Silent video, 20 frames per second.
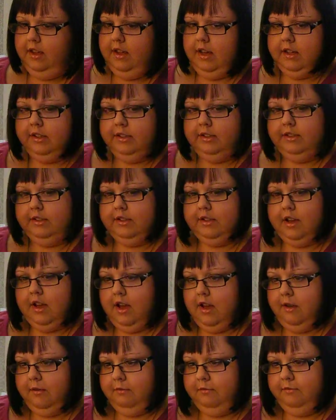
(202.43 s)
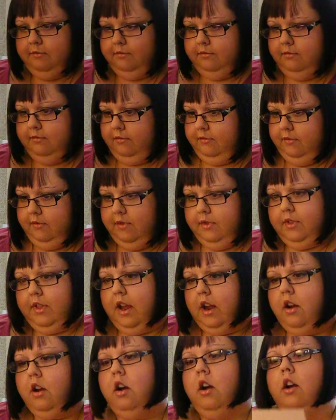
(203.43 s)
Yes,
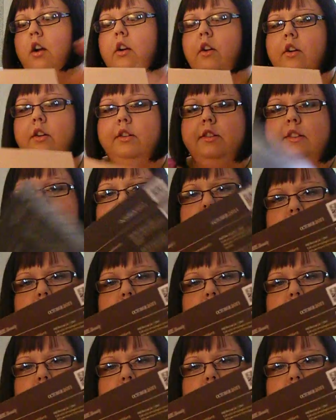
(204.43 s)
there are of course